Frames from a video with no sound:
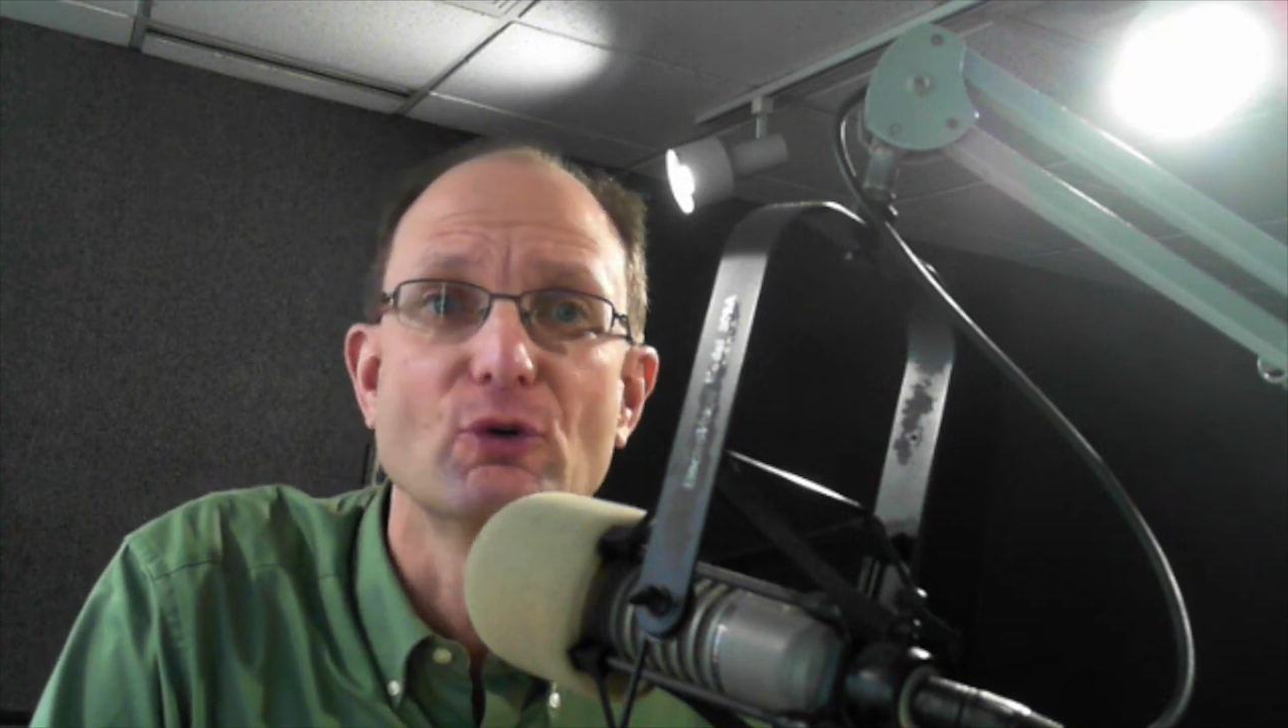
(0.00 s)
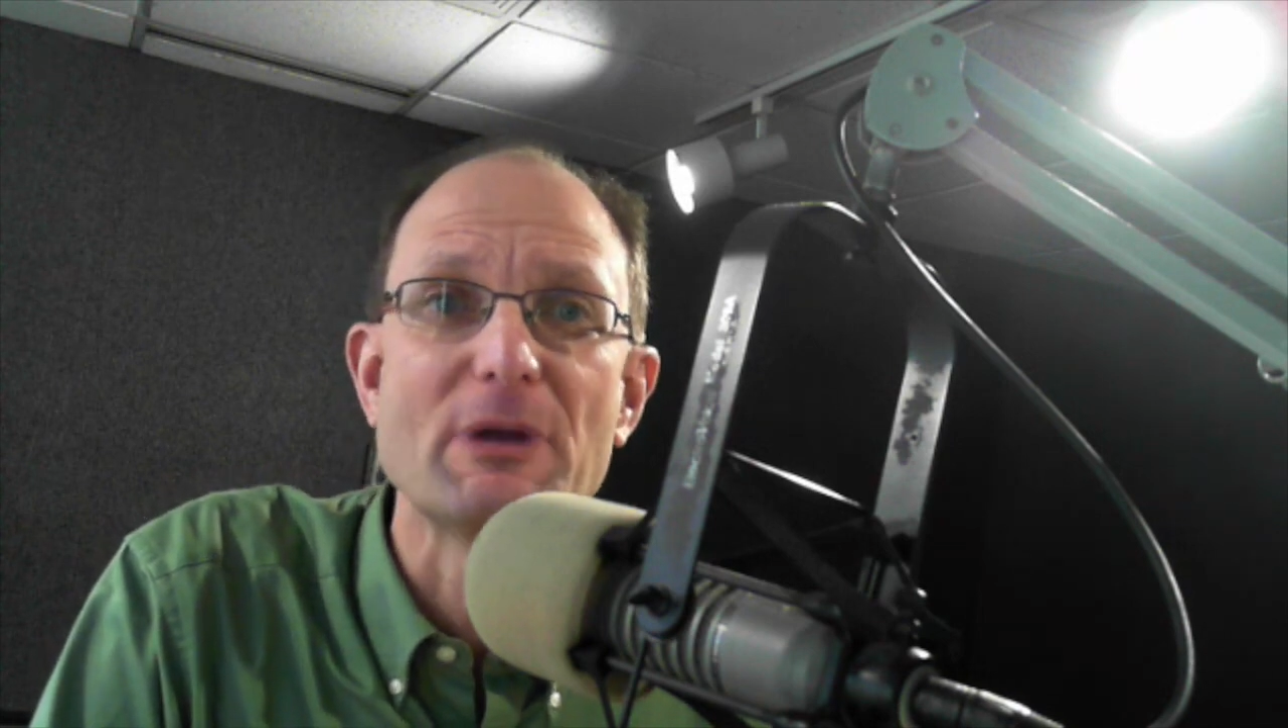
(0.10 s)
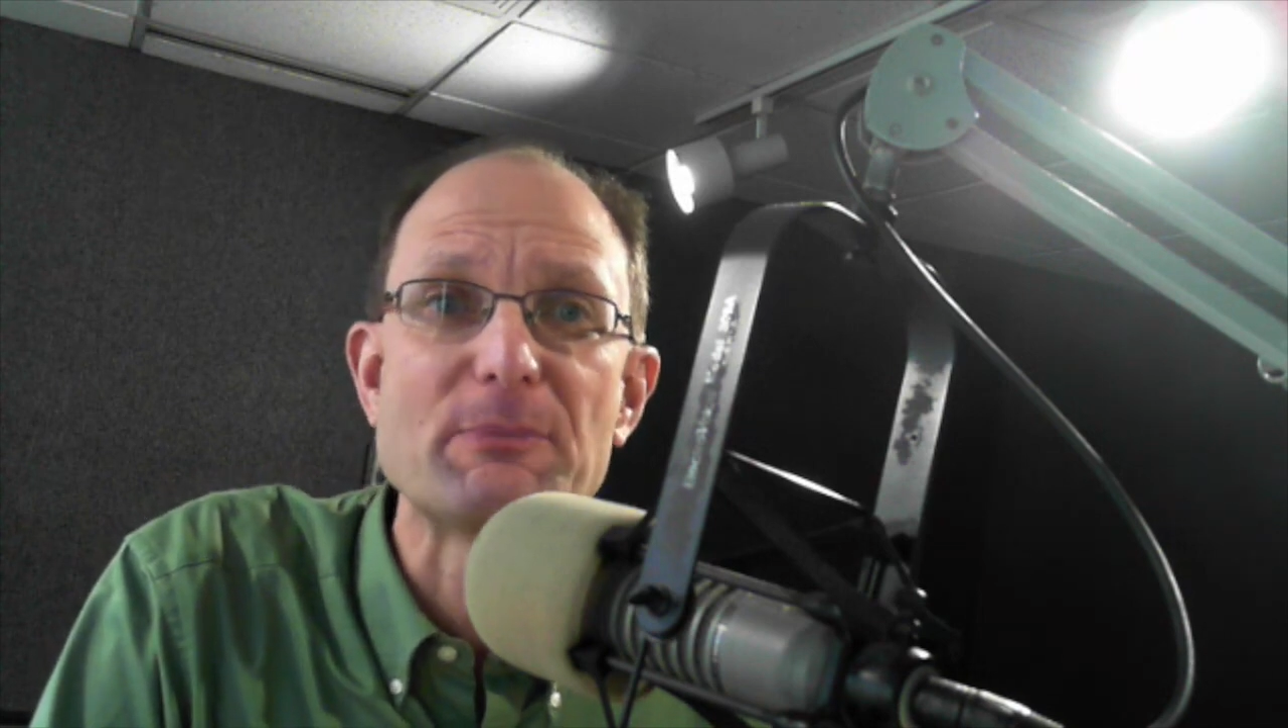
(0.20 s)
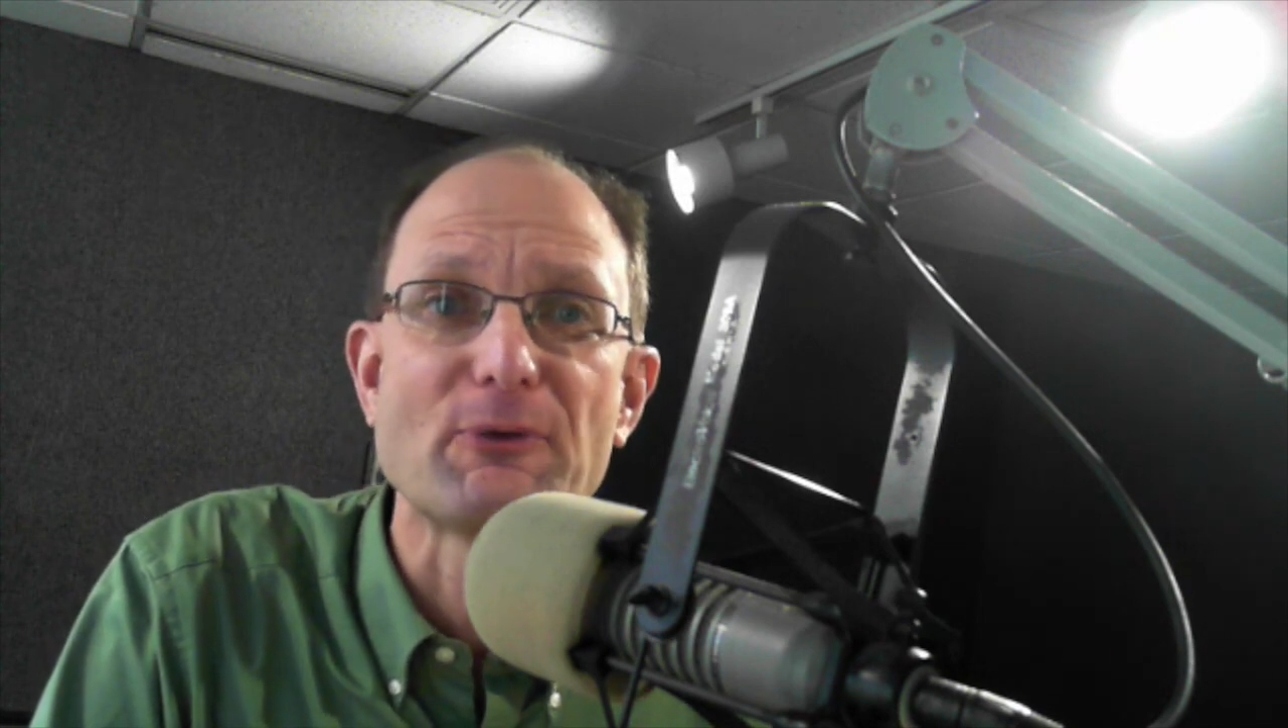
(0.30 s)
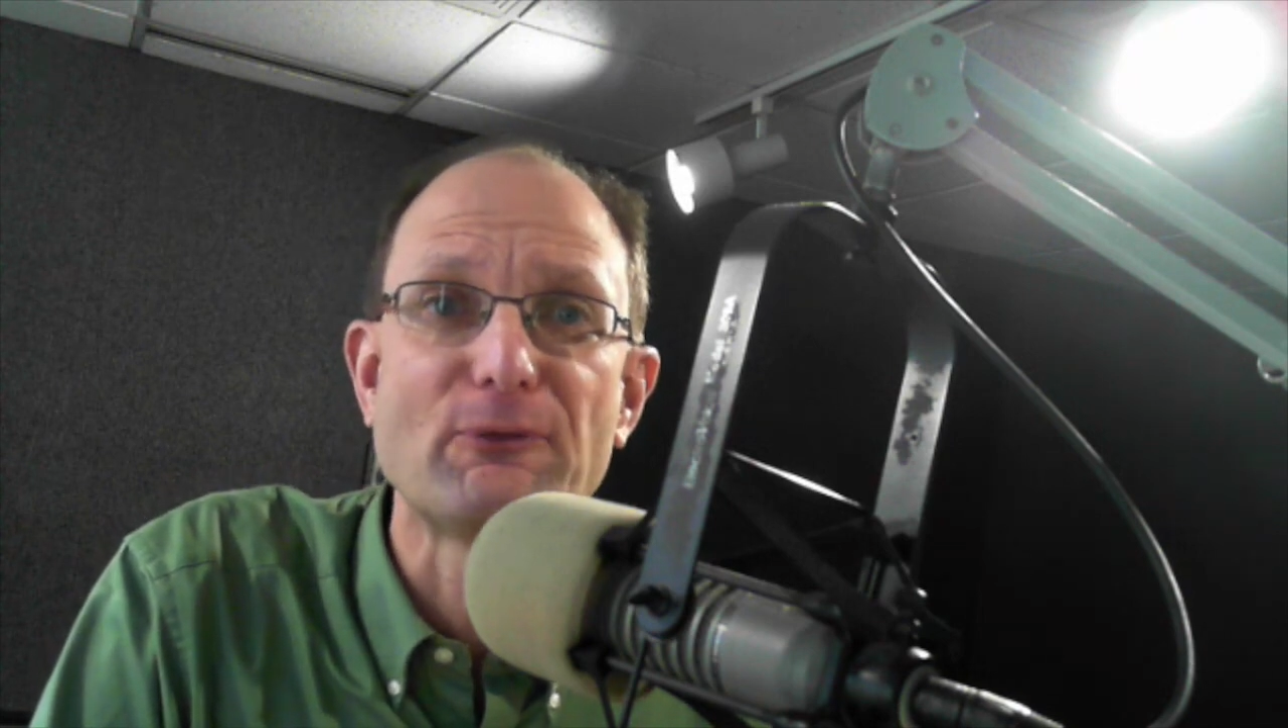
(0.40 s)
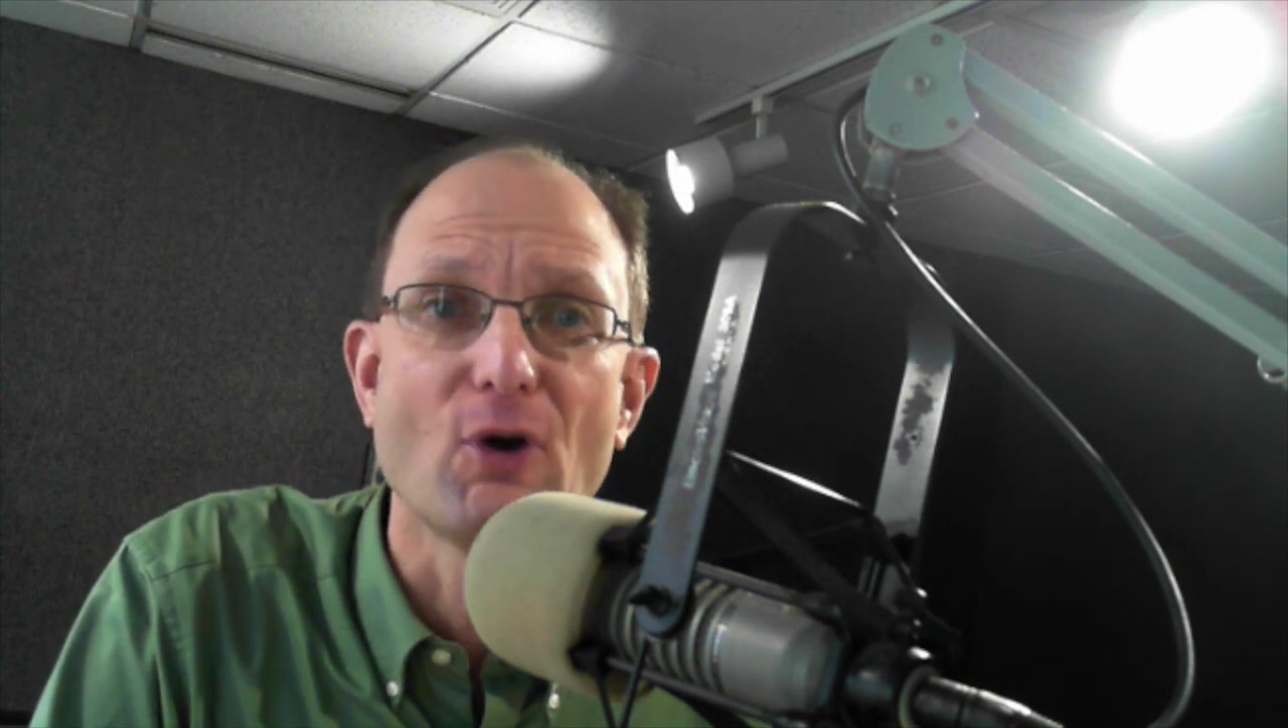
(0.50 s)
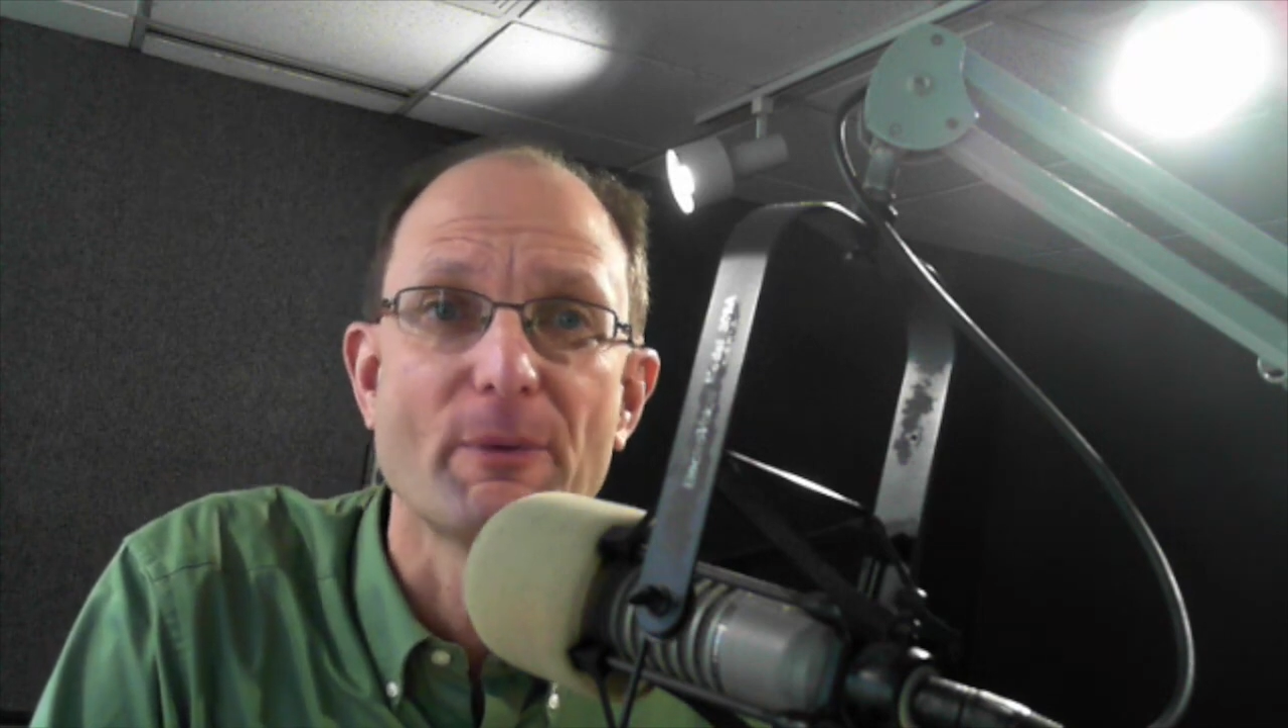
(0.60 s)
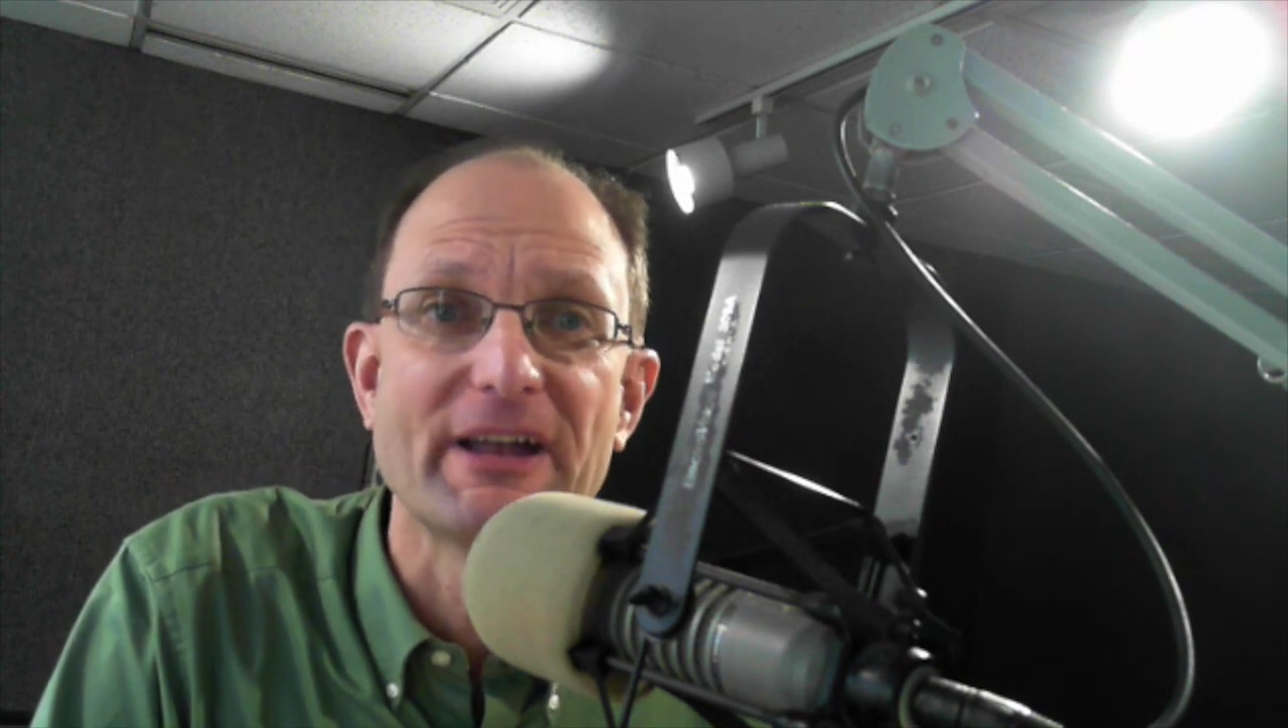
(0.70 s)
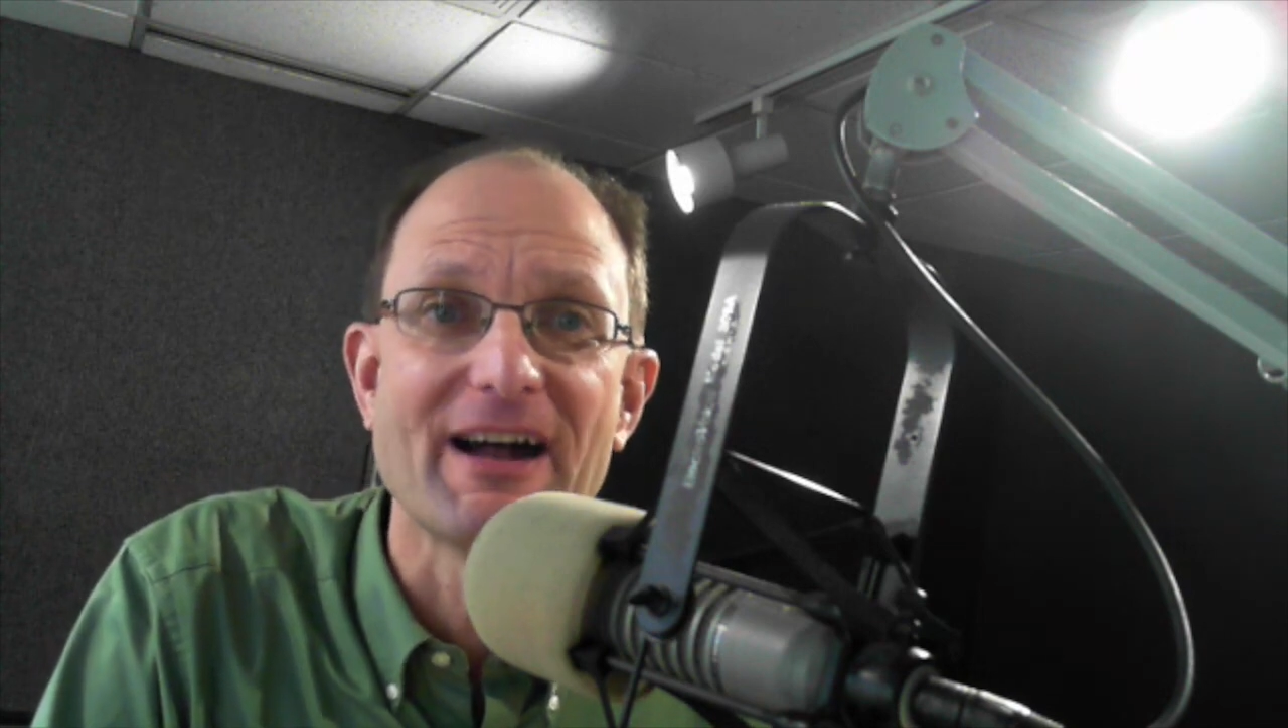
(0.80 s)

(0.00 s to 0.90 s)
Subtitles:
we'll be performing